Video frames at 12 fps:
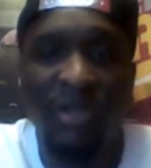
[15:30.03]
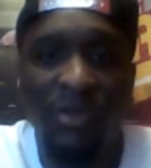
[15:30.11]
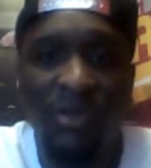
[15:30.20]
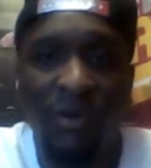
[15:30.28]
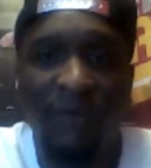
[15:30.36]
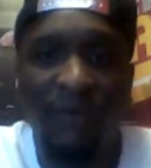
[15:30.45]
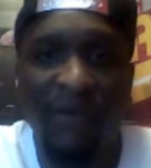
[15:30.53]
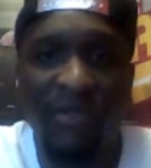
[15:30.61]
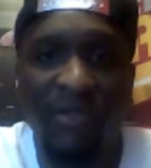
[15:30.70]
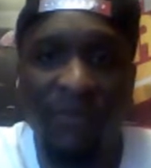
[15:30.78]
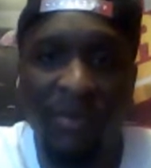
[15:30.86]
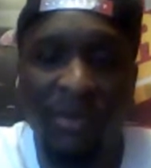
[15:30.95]
on the verge
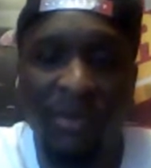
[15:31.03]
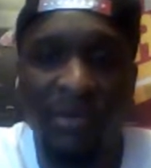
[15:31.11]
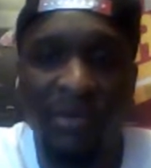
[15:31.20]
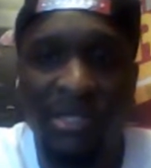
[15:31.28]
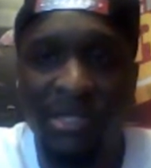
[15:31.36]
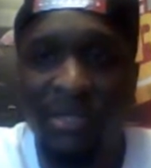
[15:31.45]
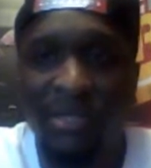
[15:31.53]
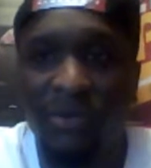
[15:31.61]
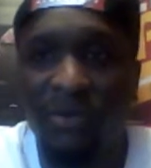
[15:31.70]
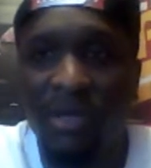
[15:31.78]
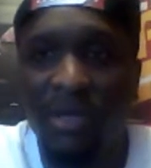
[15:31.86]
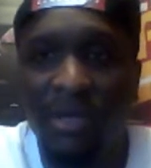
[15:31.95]
of sweeping the Grizzlies
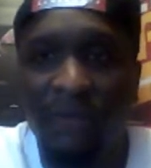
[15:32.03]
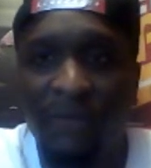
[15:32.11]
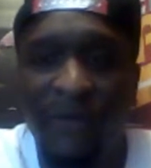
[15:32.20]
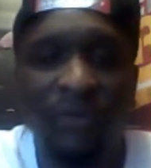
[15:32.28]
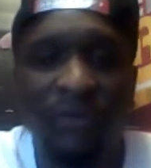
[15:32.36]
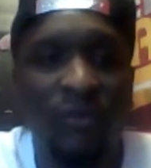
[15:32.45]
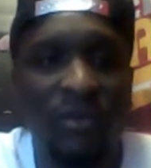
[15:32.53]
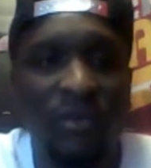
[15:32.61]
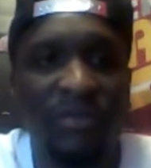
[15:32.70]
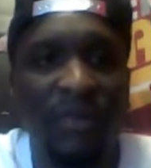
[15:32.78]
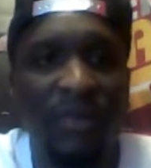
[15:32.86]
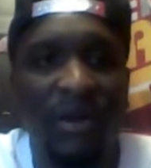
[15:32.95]
too. Final score to
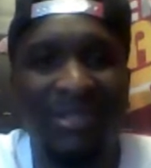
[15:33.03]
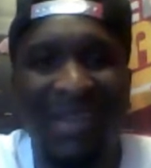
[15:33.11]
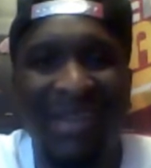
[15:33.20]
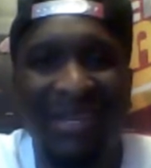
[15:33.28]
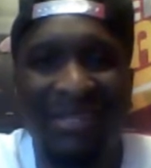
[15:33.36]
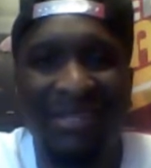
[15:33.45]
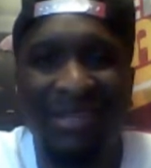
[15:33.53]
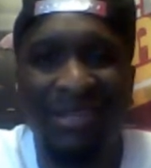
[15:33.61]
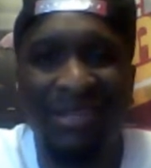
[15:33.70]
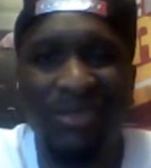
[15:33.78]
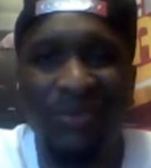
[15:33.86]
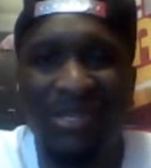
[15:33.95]
Spurs
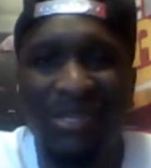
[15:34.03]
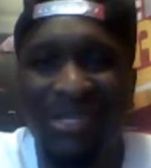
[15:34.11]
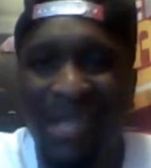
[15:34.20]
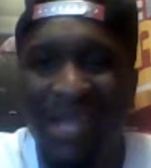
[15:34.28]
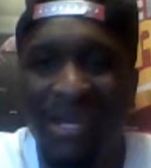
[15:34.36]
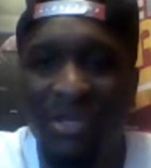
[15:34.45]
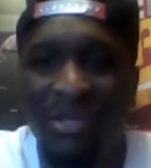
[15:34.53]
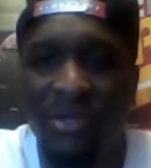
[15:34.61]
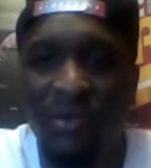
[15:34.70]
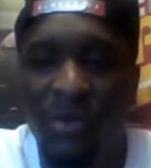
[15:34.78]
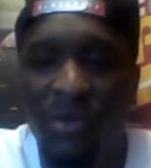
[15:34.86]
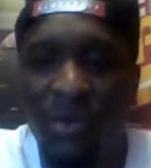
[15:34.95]
96, Grizzlies
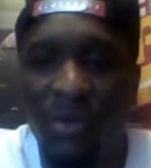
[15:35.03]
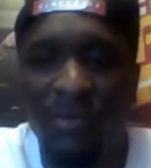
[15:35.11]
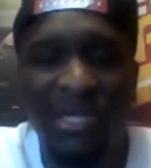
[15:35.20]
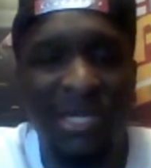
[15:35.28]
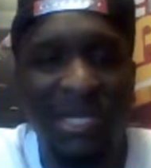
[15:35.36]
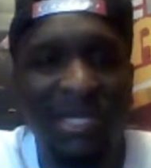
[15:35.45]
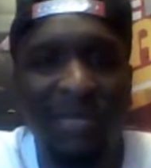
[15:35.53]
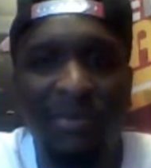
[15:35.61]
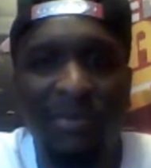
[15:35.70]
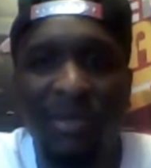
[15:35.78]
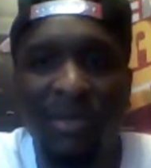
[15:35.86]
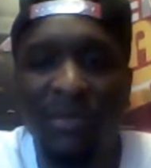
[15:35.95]
82. We just need to see a
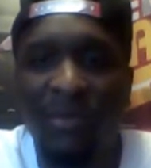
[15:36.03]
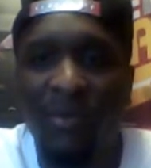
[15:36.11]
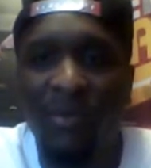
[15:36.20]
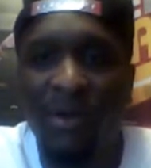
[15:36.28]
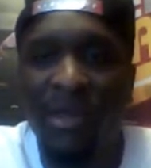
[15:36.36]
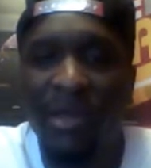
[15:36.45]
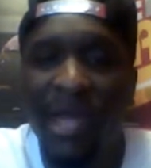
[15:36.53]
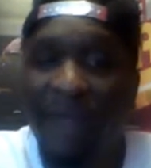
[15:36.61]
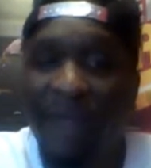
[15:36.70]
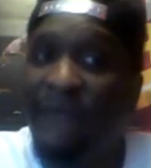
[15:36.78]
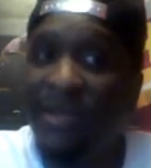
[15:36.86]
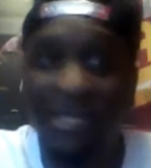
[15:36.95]
little bit more.
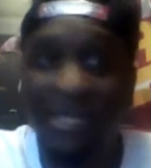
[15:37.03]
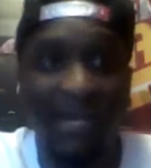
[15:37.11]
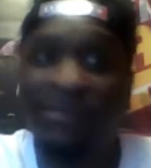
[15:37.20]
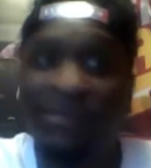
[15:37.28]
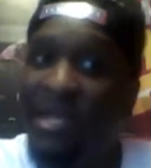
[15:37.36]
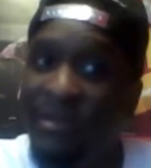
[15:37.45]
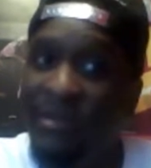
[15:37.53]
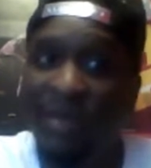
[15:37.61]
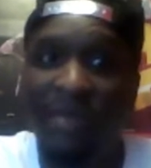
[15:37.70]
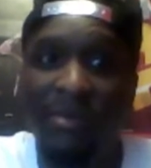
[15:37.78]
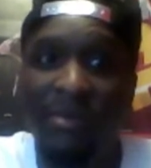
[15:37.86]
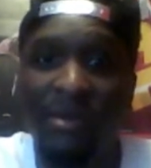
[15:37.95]
Hey Fizdale, I'm telling you,
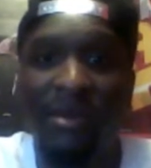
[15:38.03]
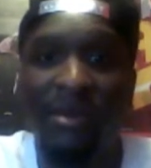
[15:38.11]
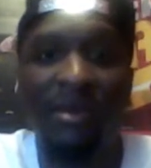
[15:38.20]
baby,